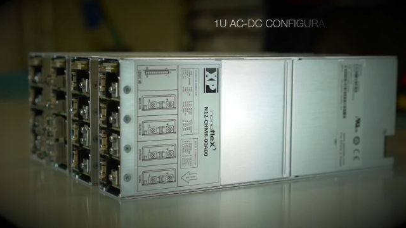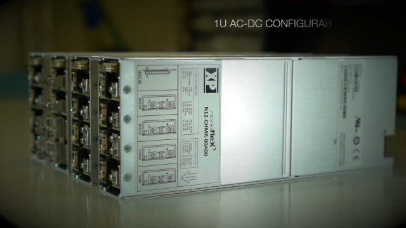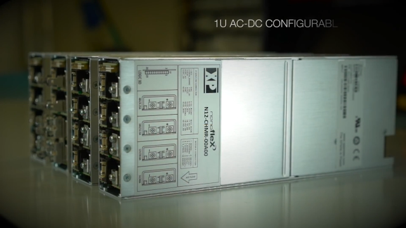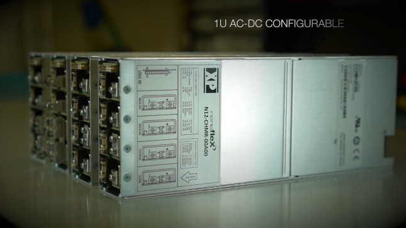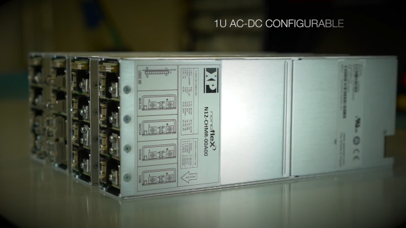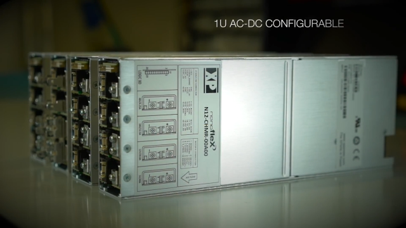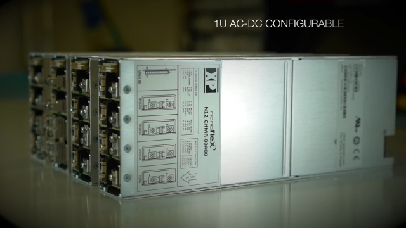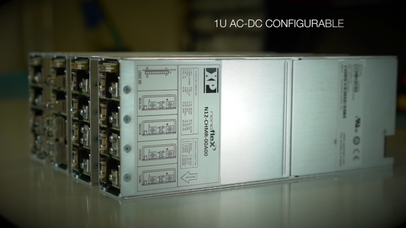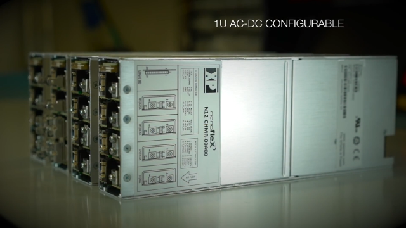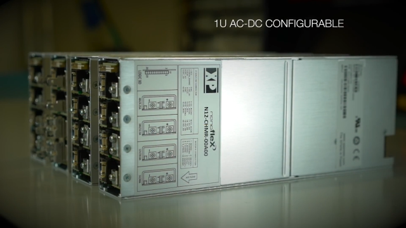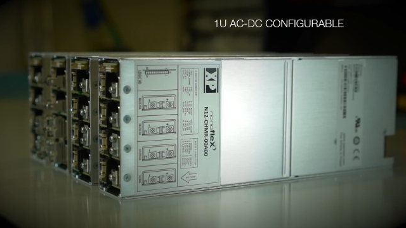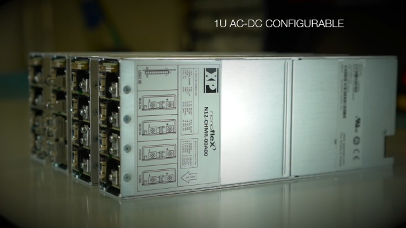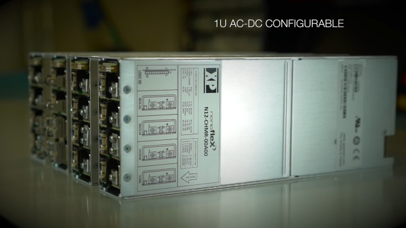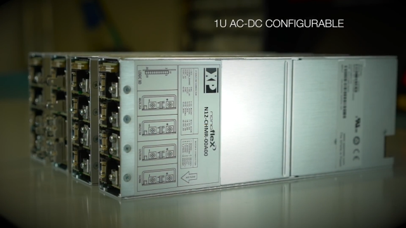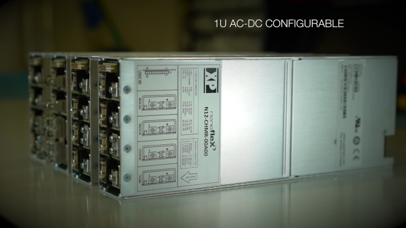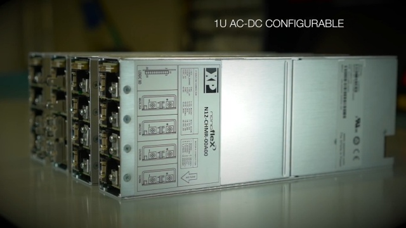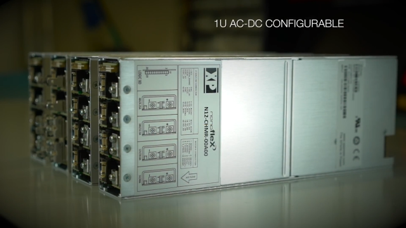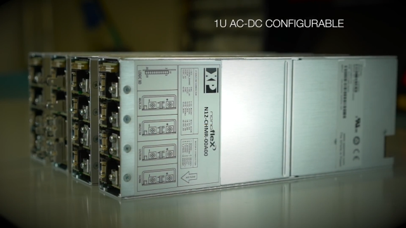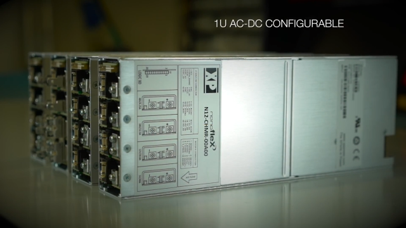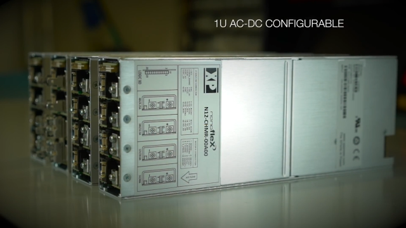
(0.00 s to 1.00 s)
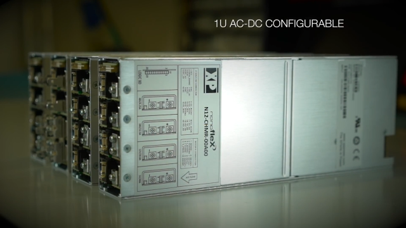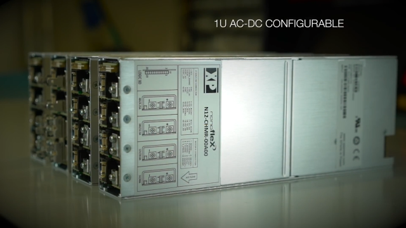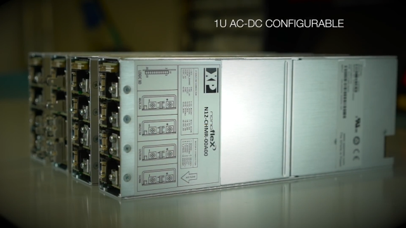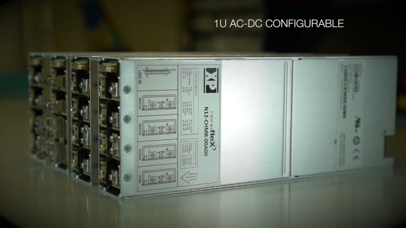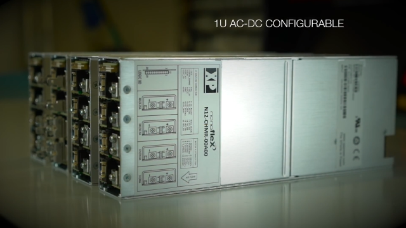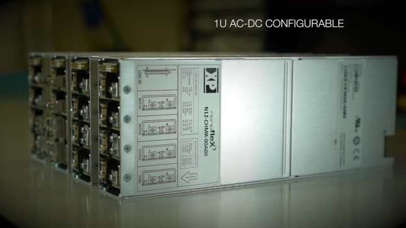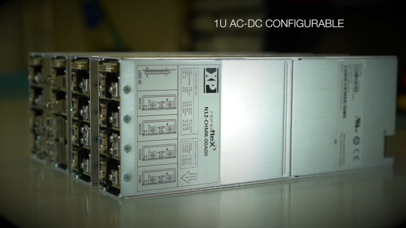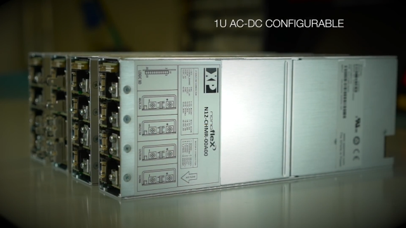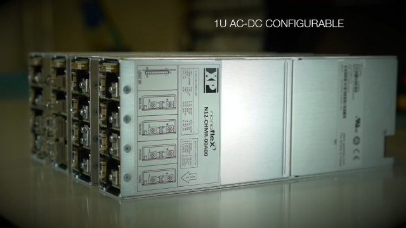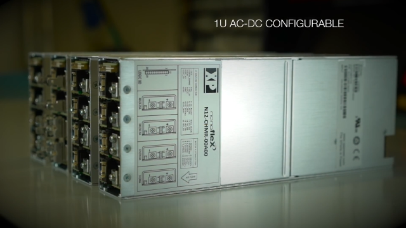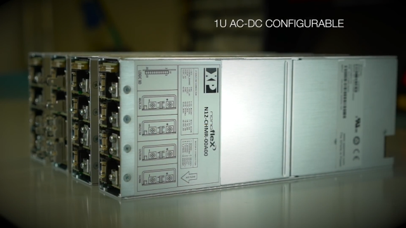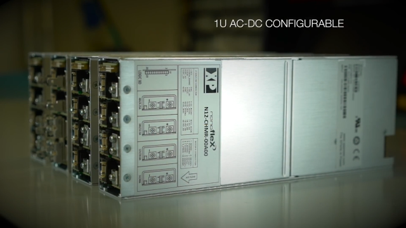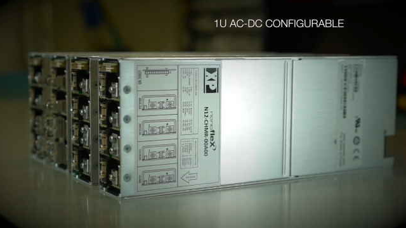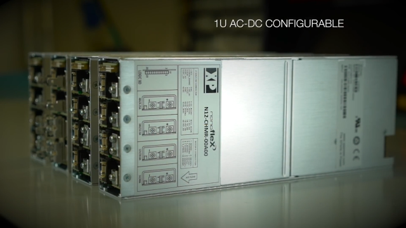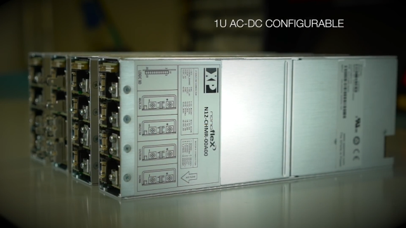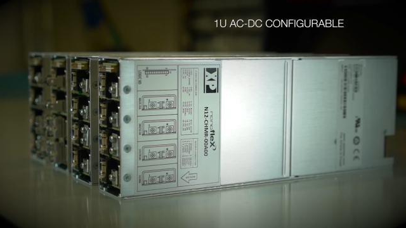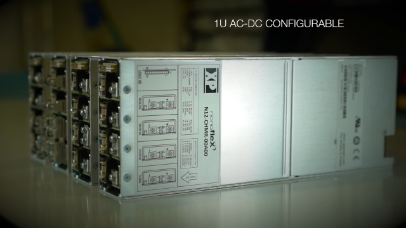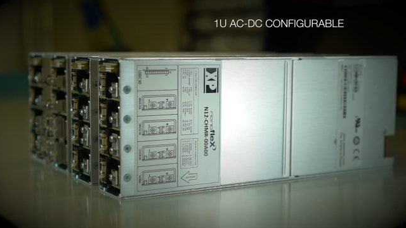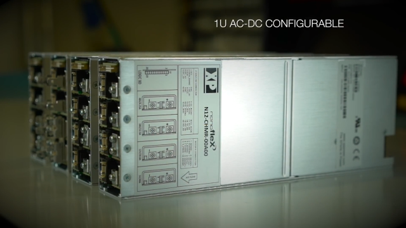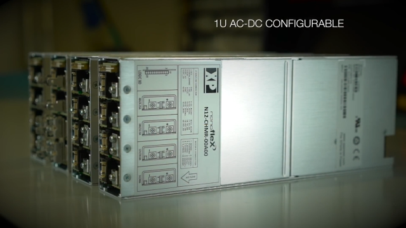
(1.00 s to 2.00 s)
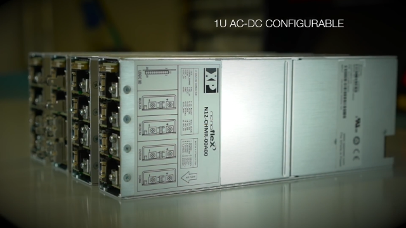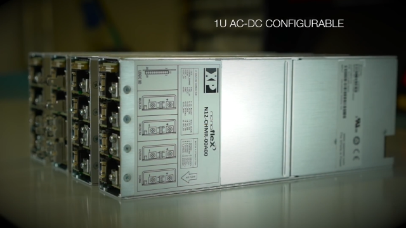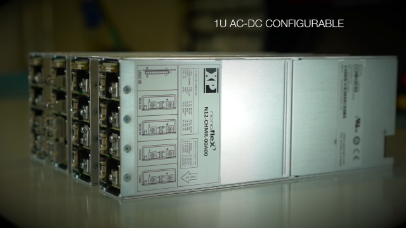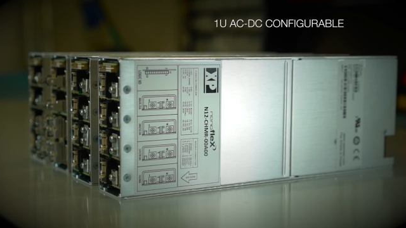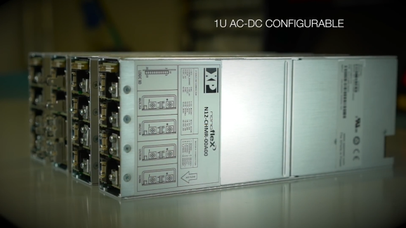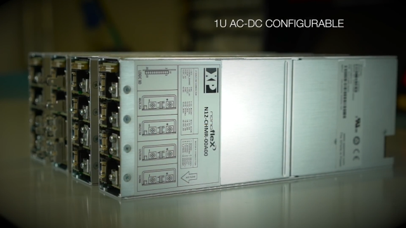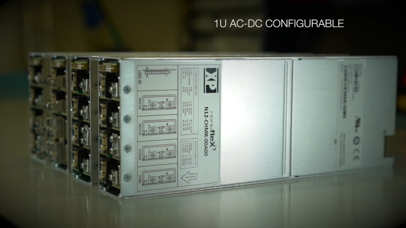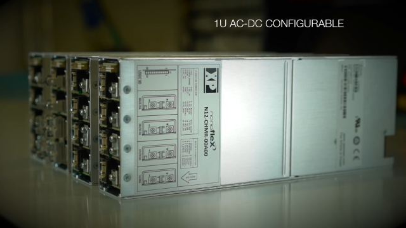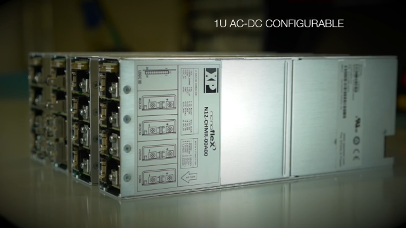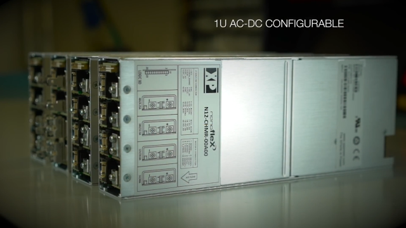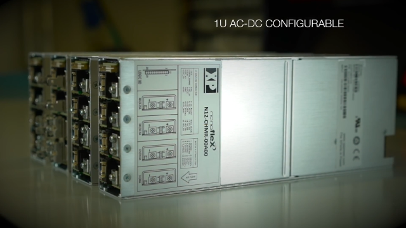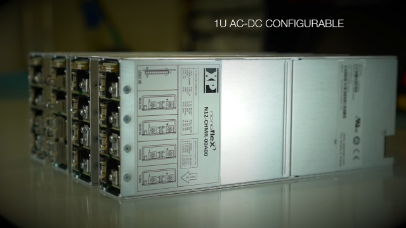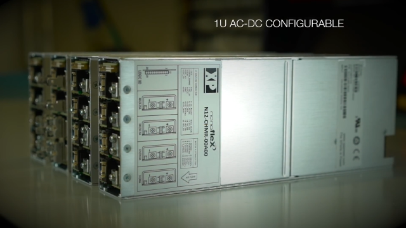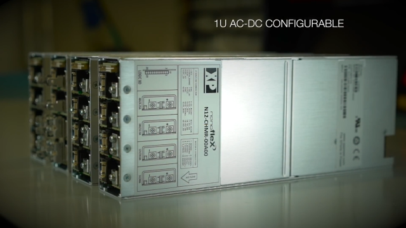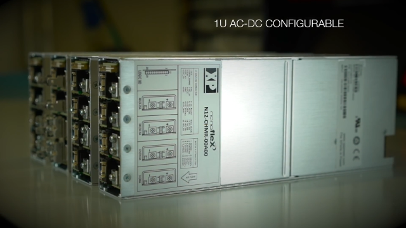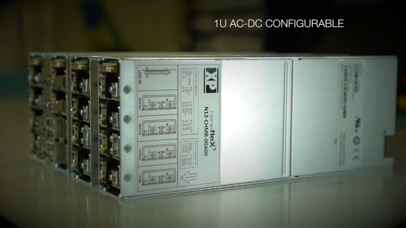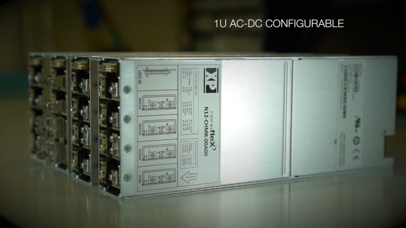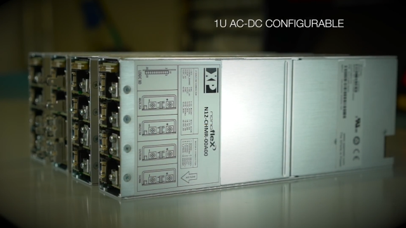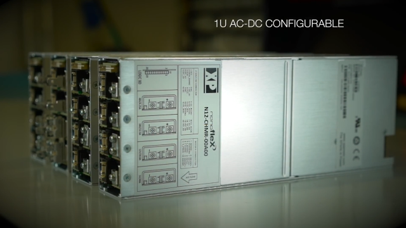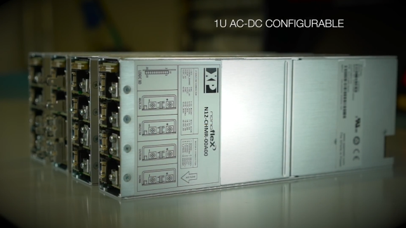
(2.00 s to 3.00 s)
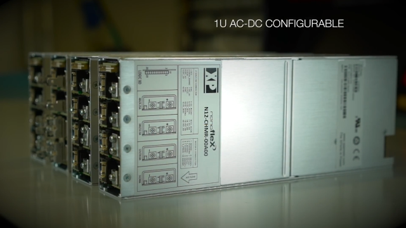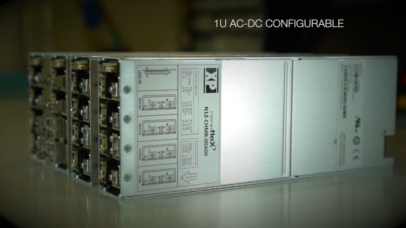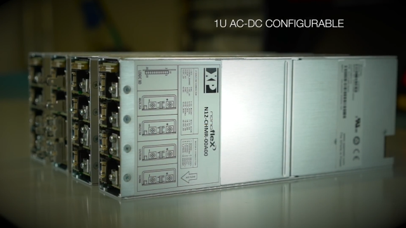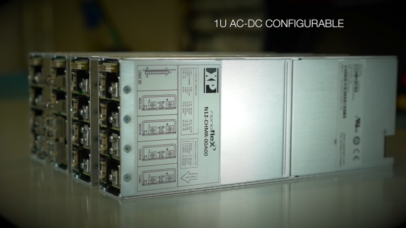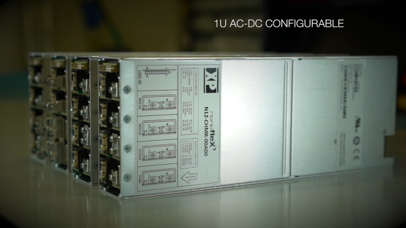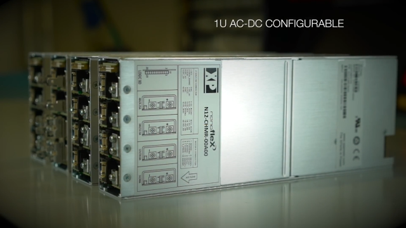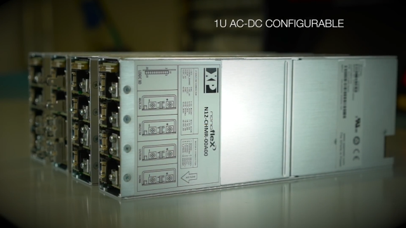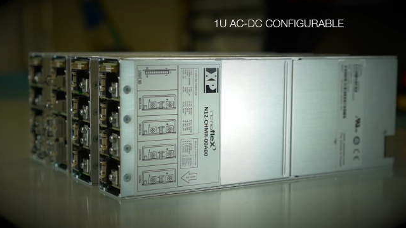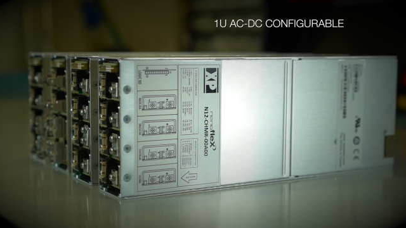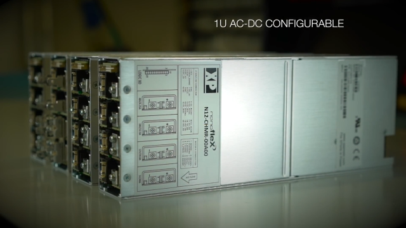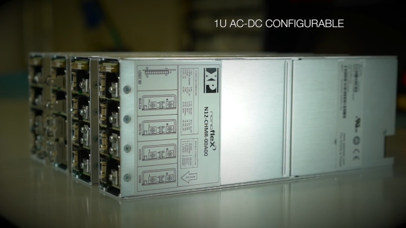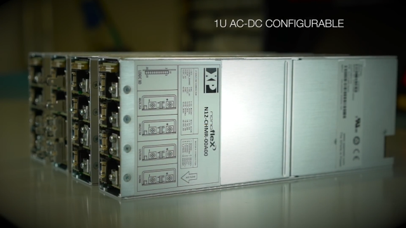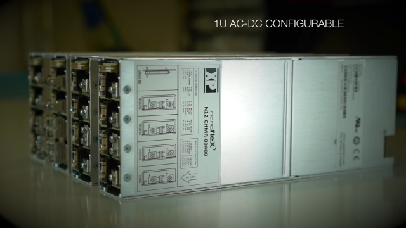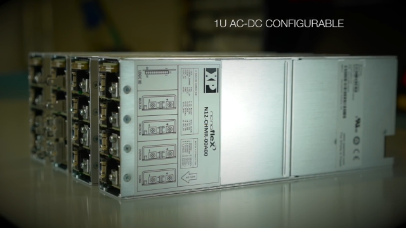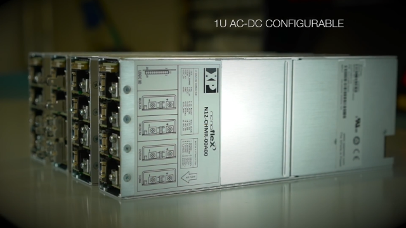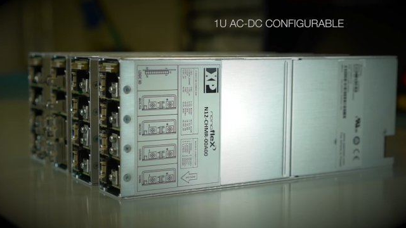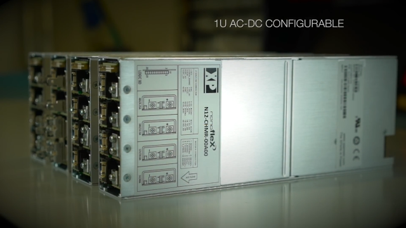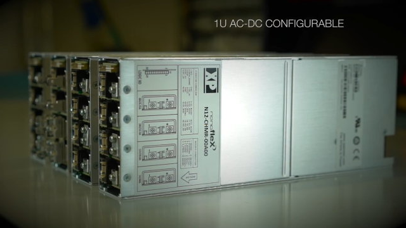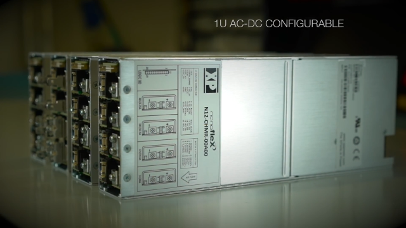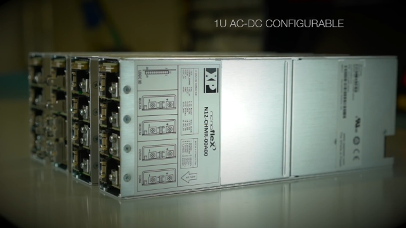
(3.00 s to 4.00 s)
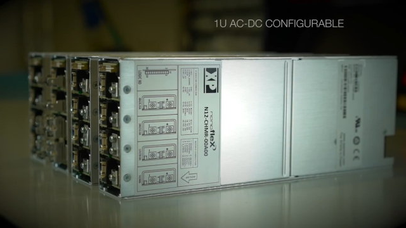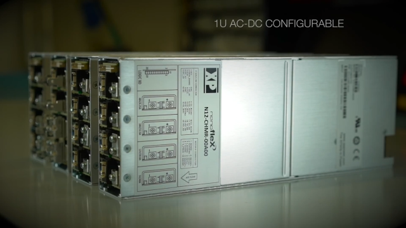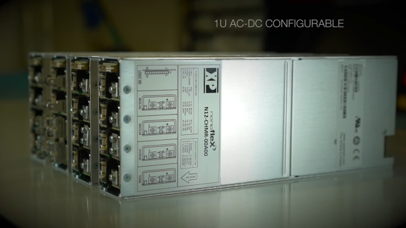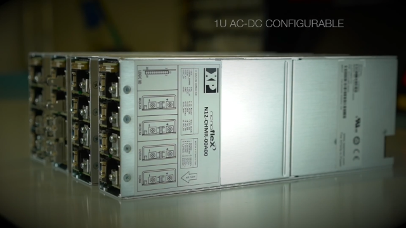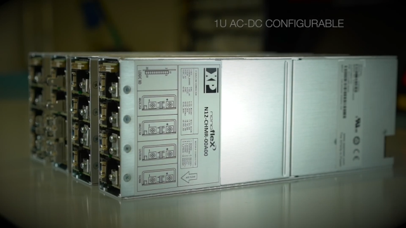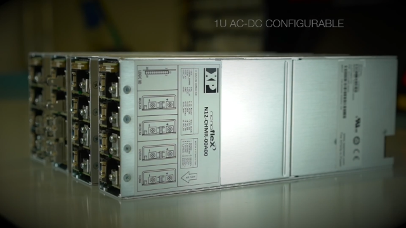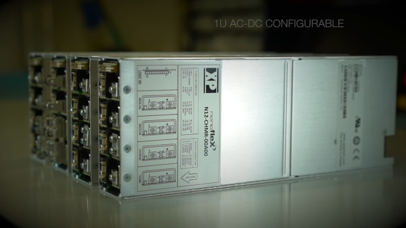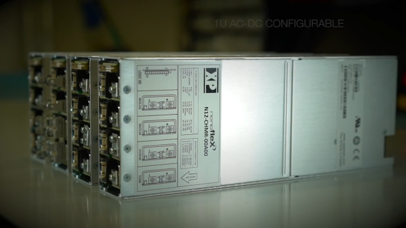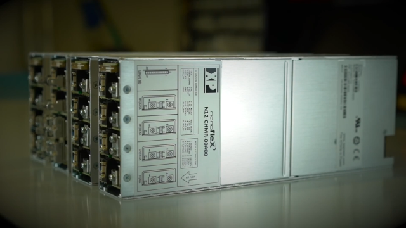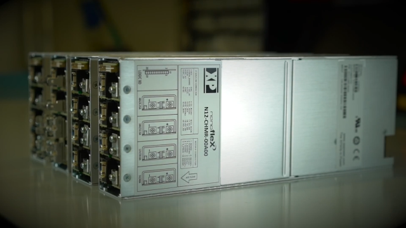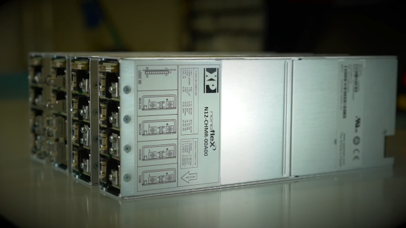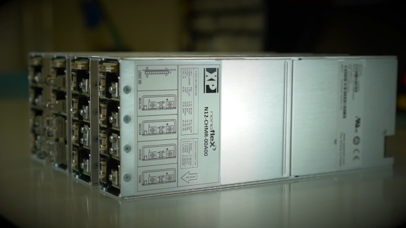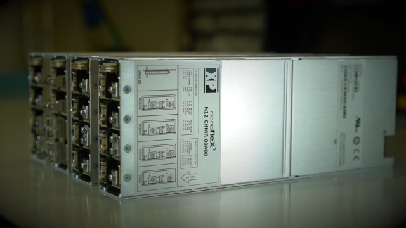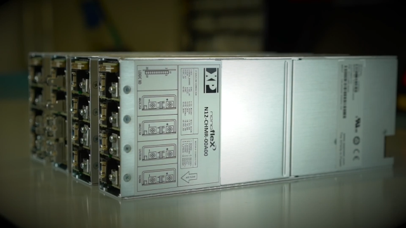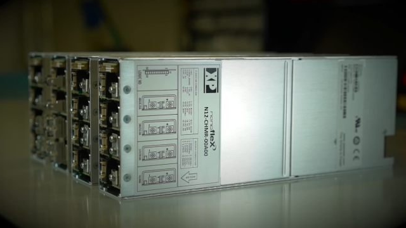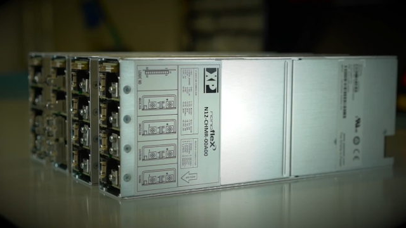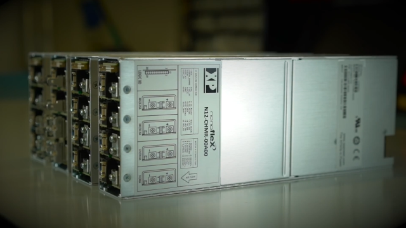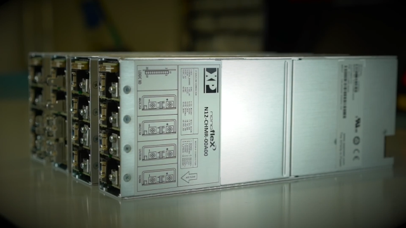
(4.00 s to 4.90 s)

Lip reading: [unreadable: no face in view]